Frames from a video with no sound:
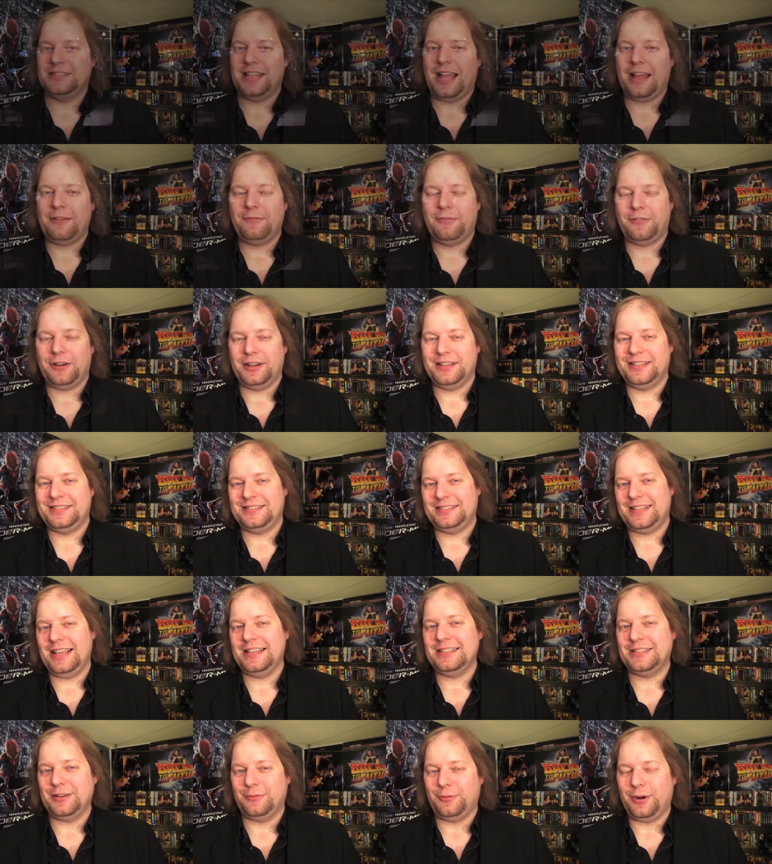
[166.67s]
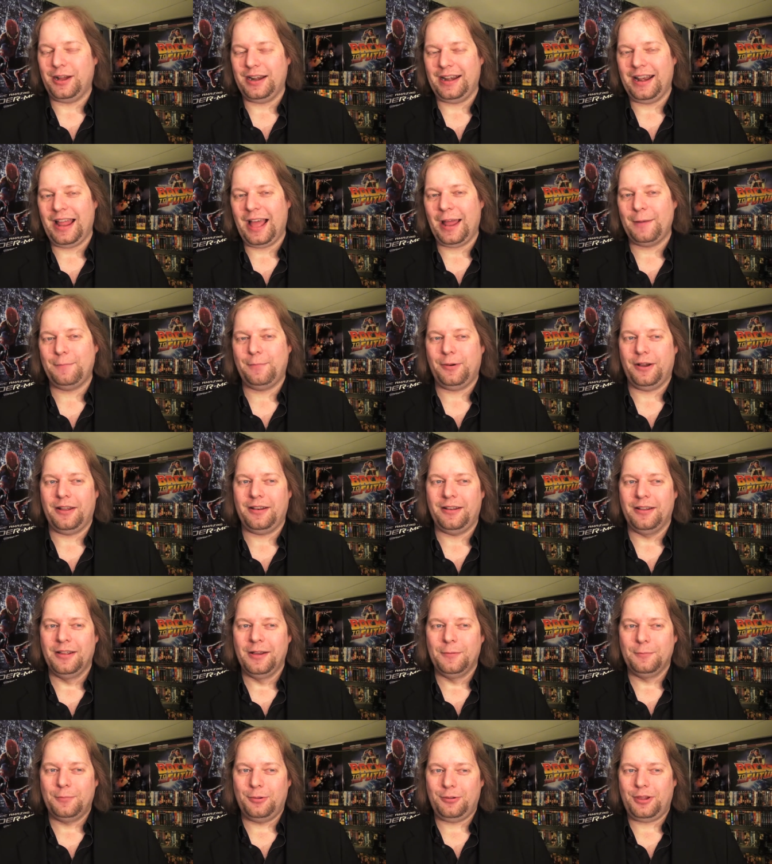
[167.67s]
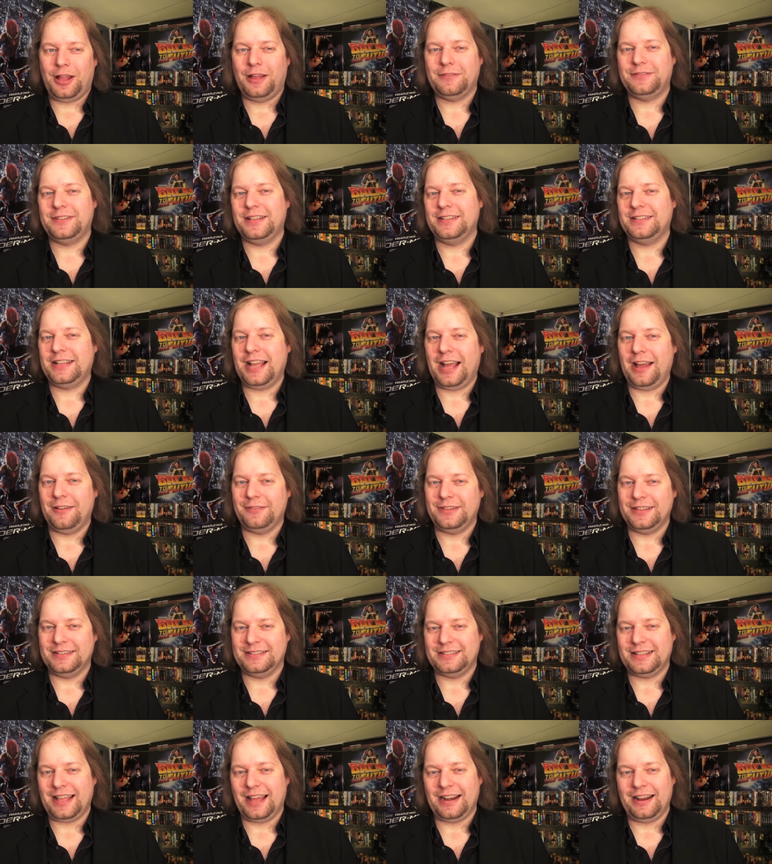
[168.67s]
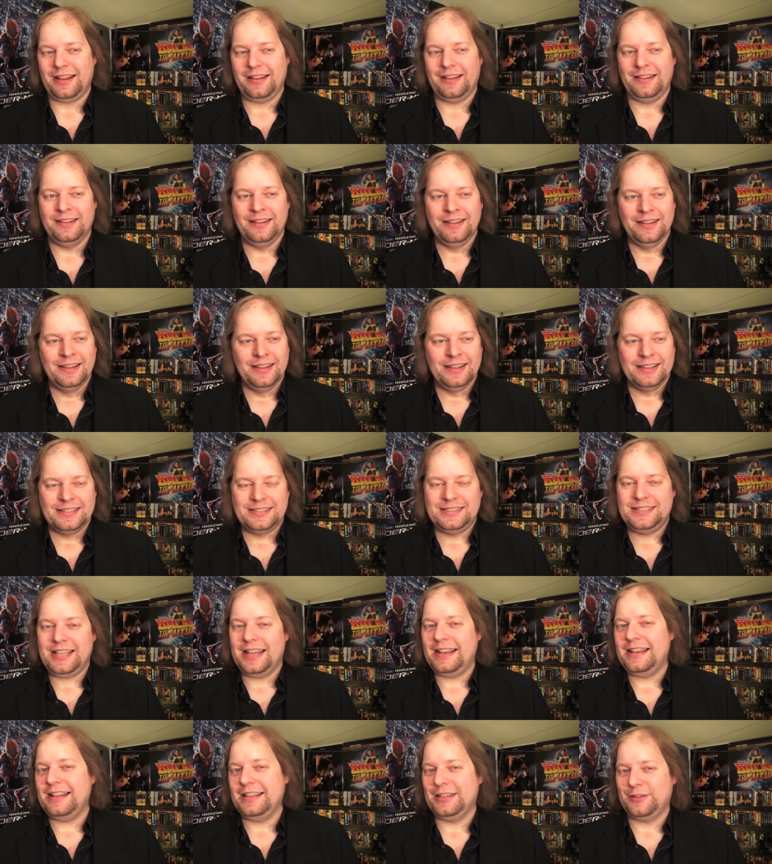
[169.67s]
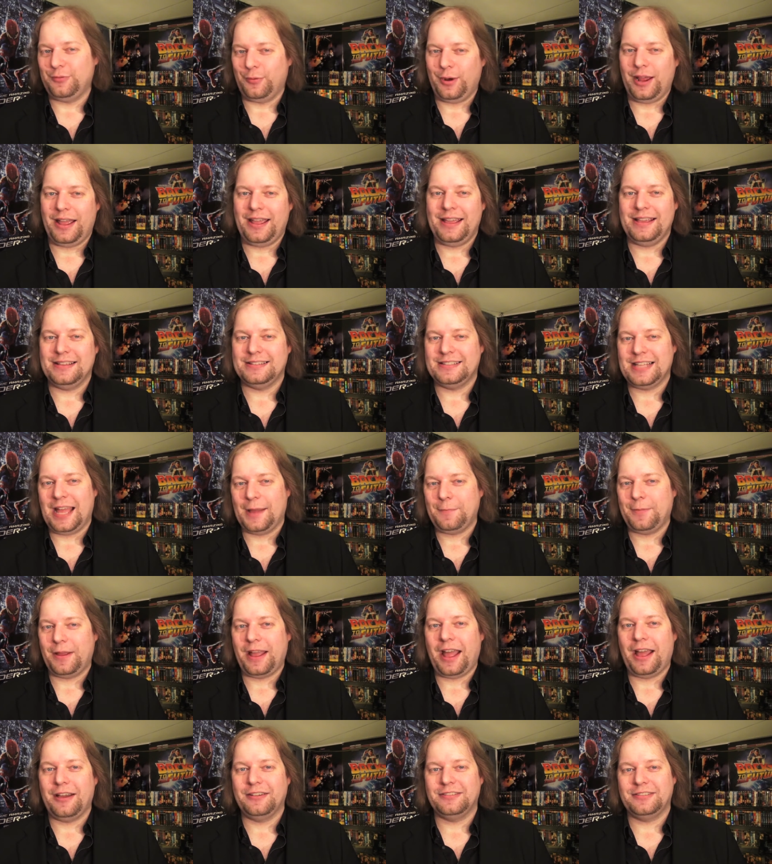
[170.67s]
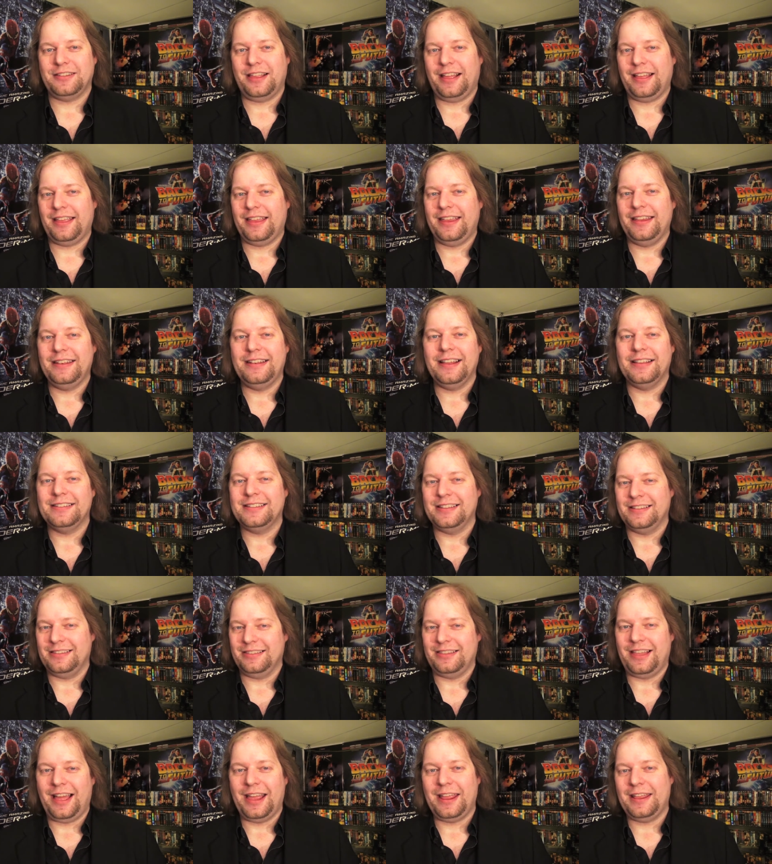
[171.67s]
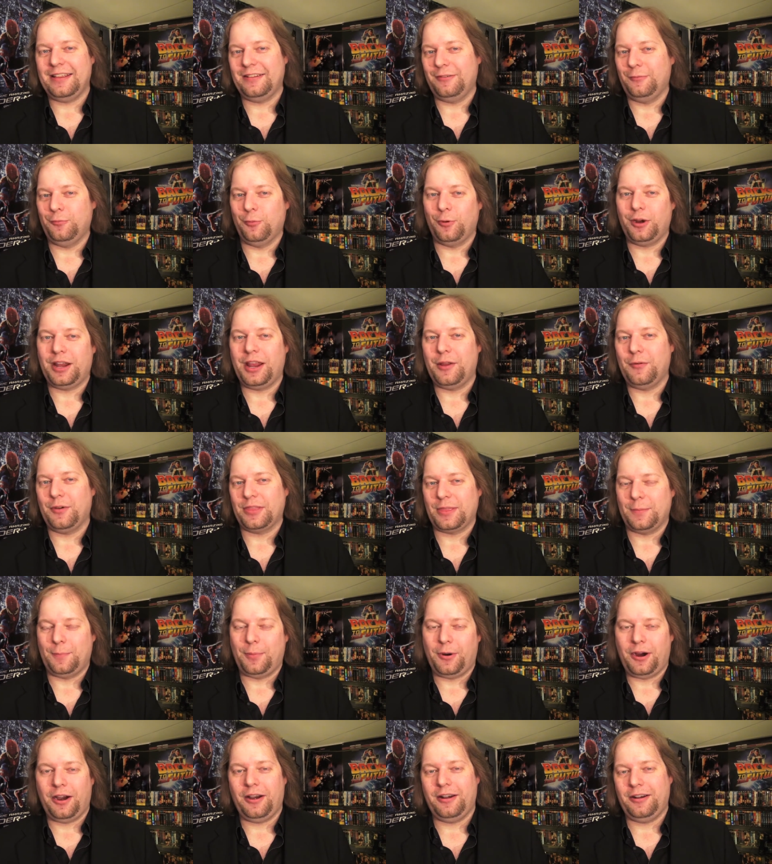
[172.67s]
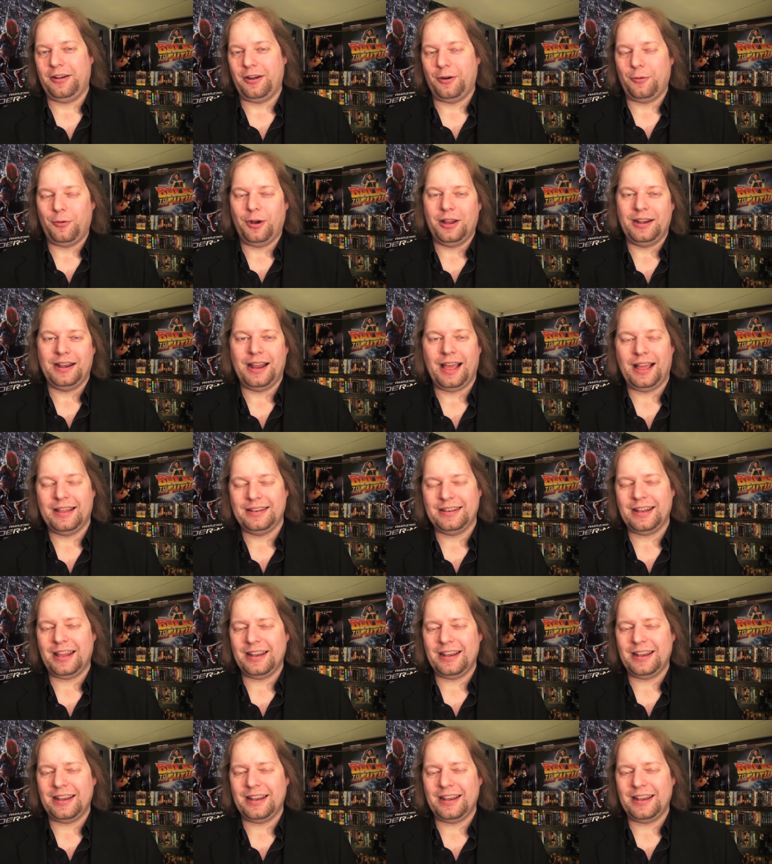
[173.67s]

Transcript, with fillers: not very seasoned whatnot, but Pulovski is kind of this kind of set in his ways type of guy who's like, he doesn't like working with a partner or whatnot.